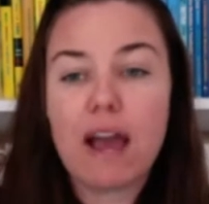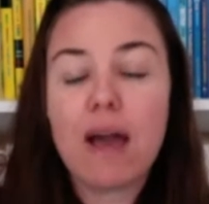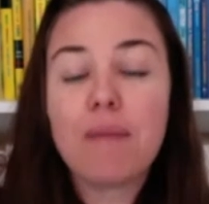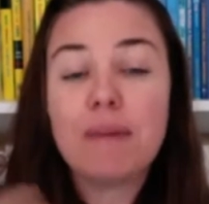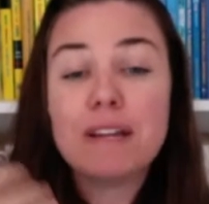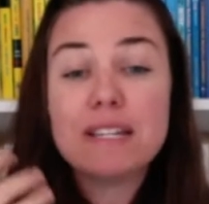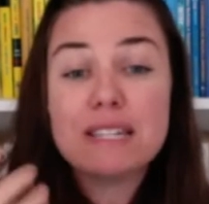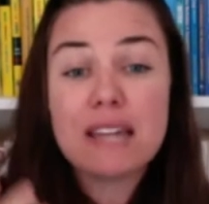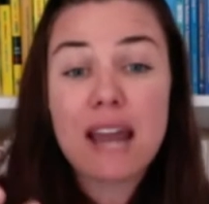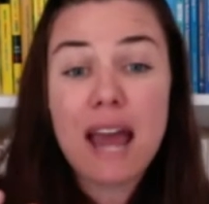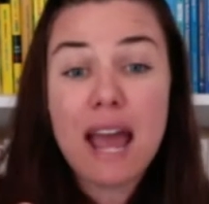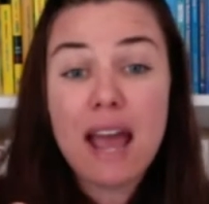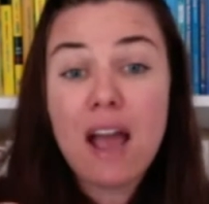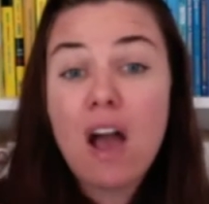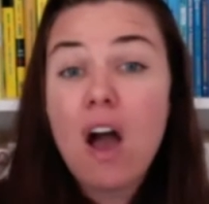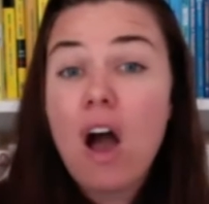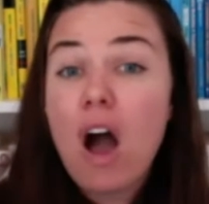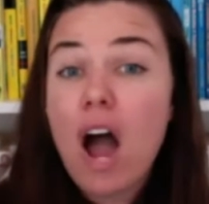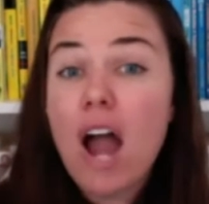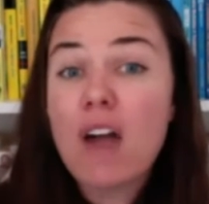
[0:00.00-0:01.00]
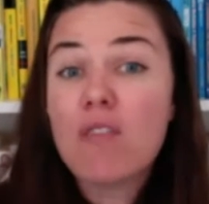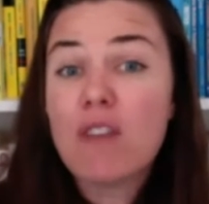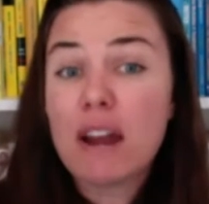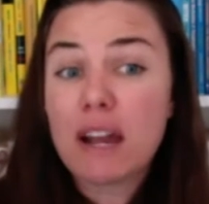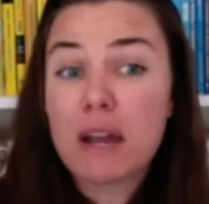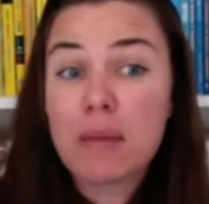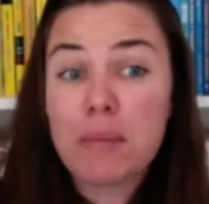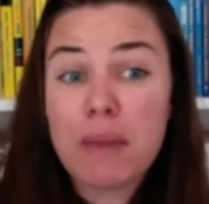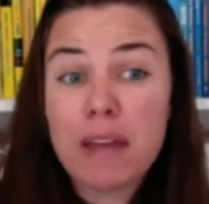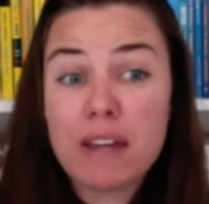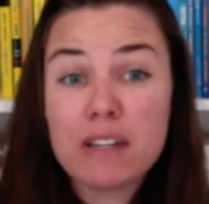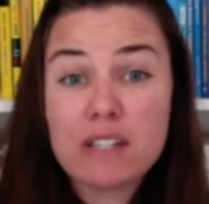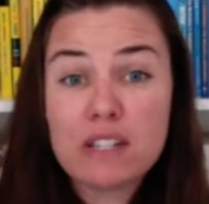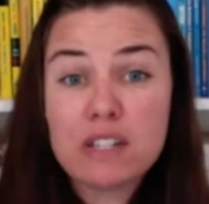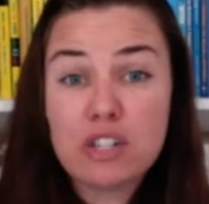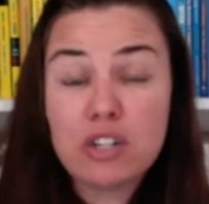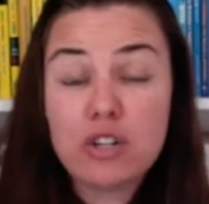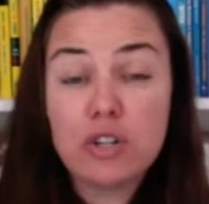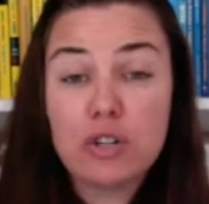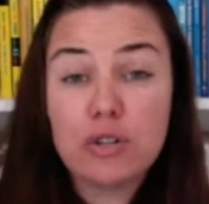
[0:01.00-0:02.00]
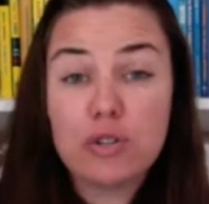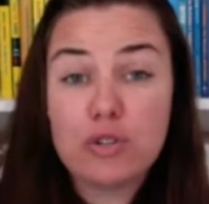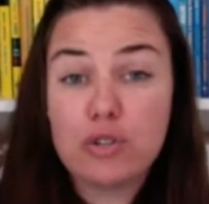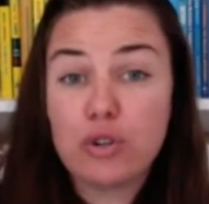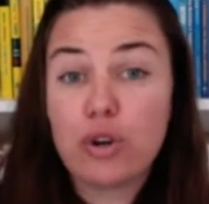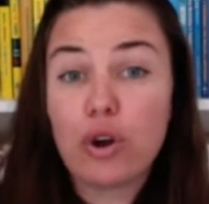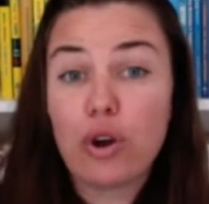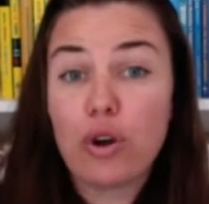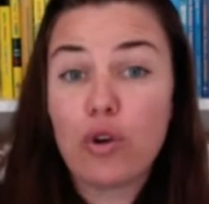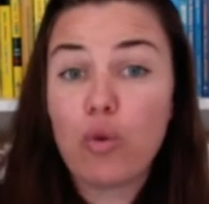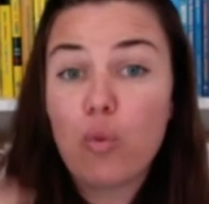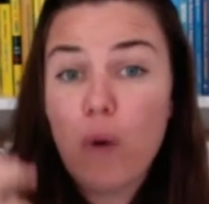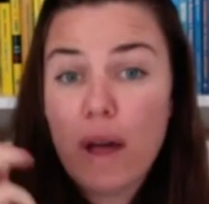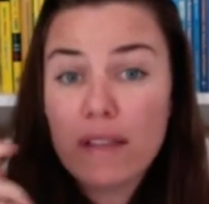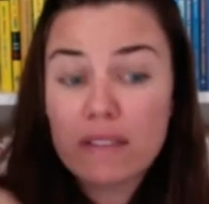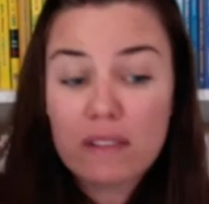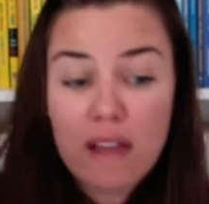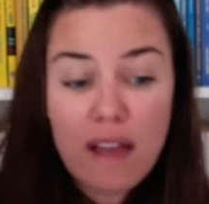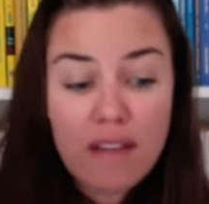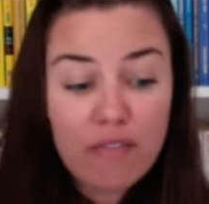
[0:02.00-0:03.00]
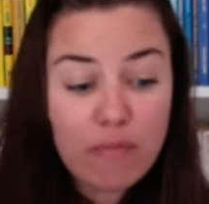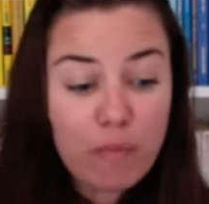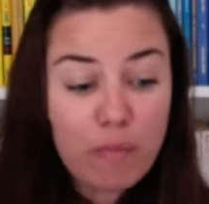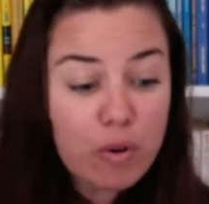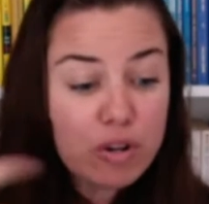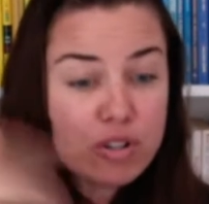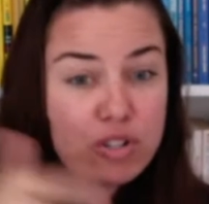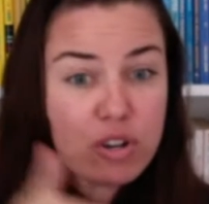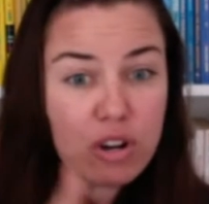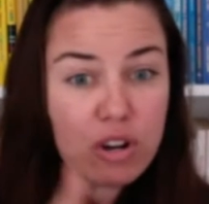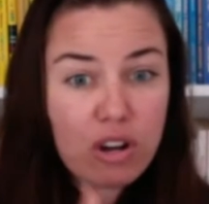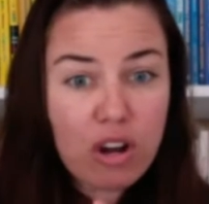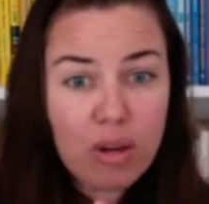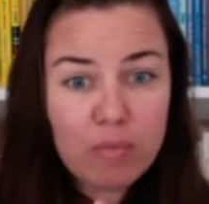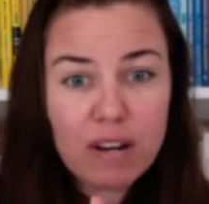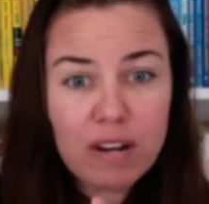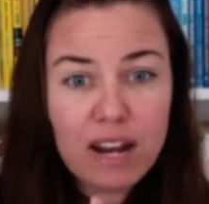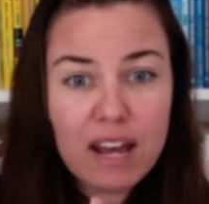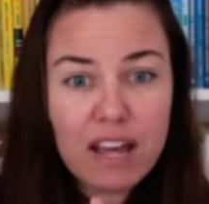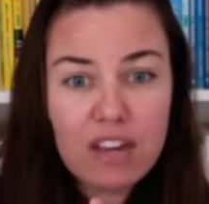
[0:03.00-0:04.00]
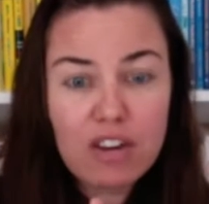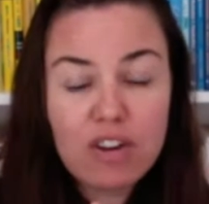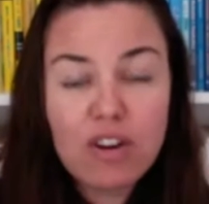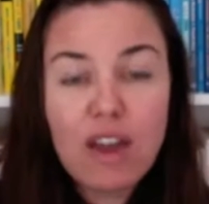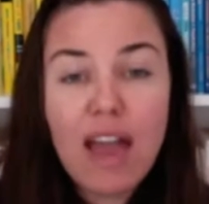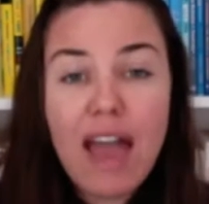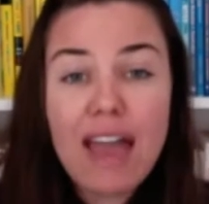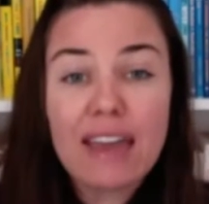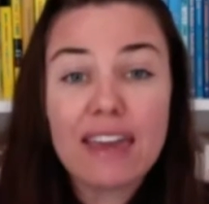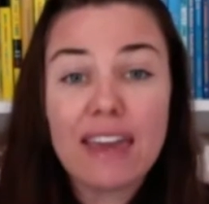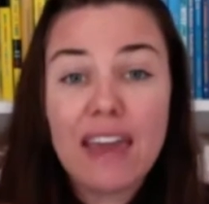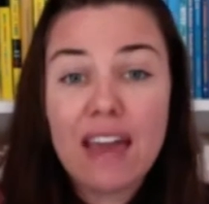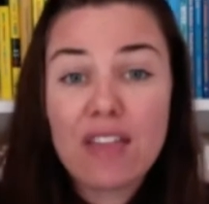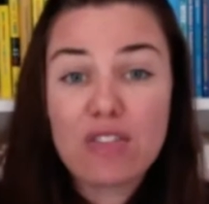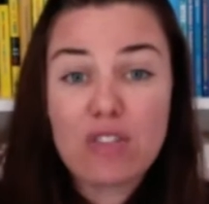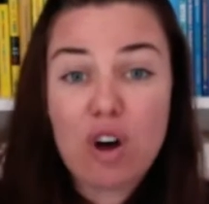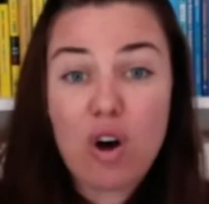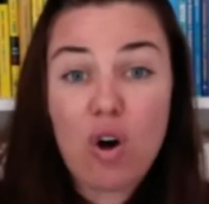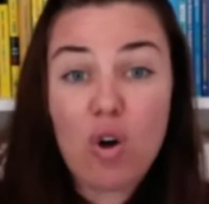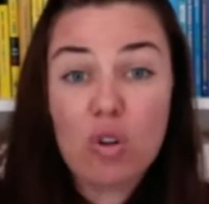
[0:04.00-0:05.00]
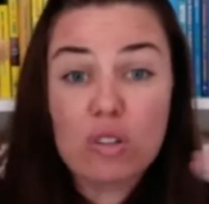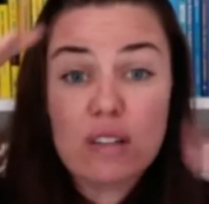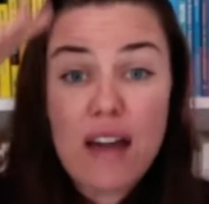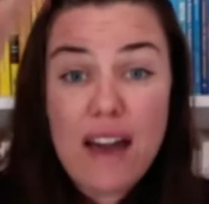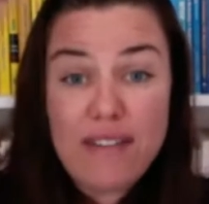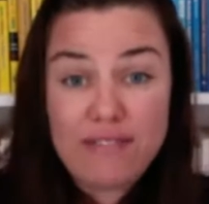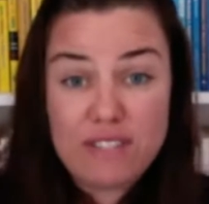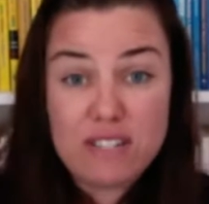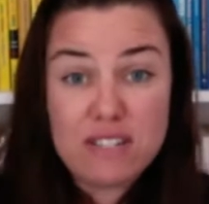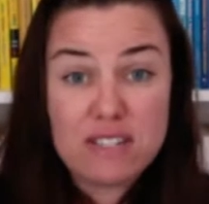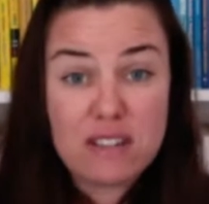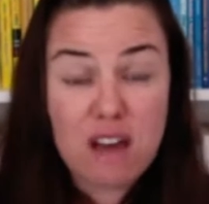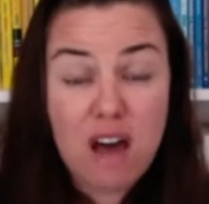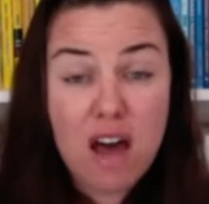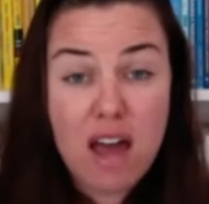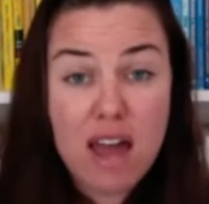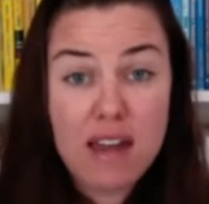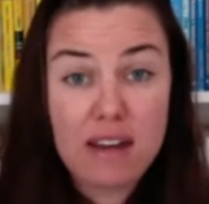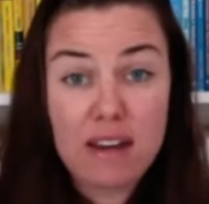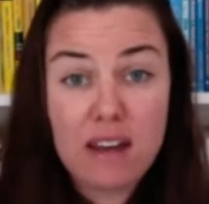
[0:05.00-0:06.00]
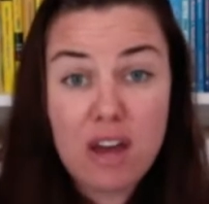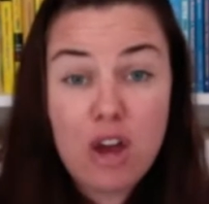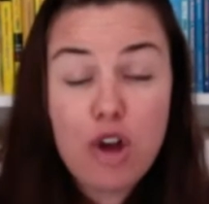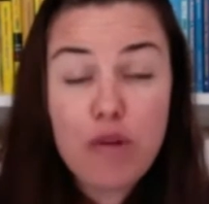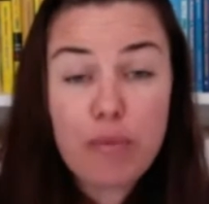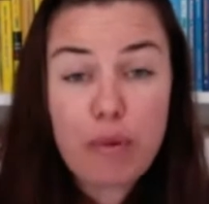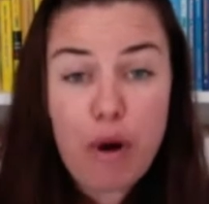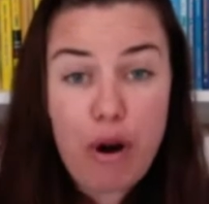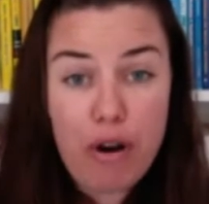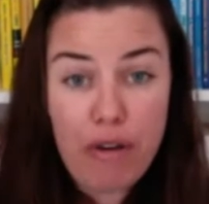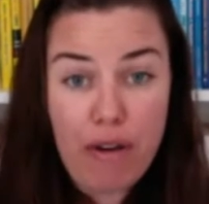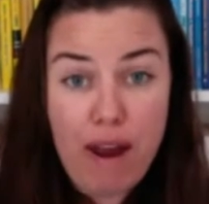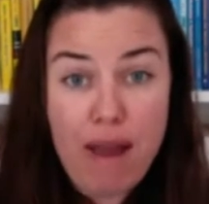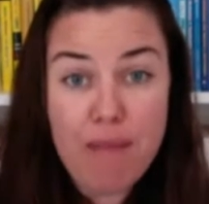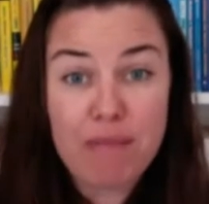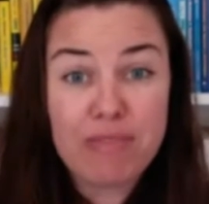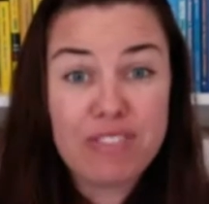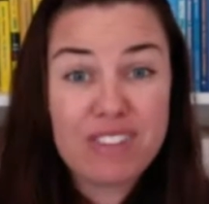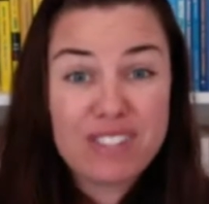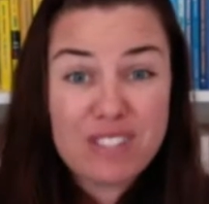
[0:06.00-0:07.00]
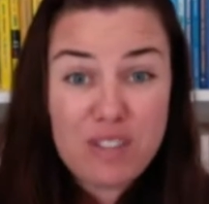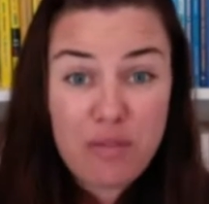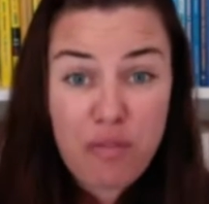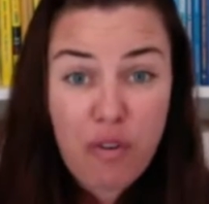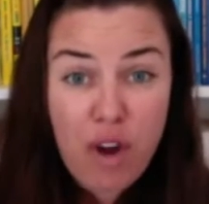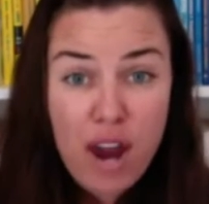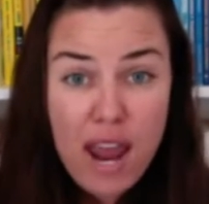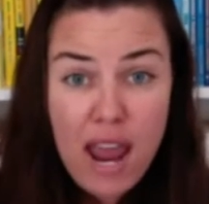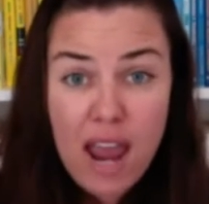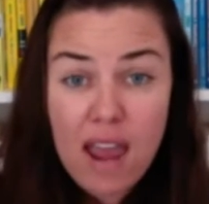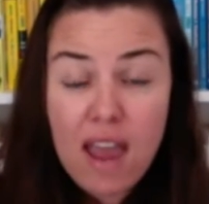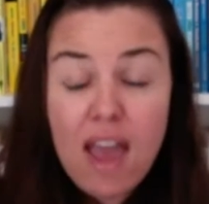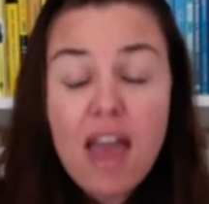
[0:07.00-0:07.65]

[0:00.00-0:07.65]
I mean, today I recommended you to go to onelifebook.com.au and get the whole life design program that's free.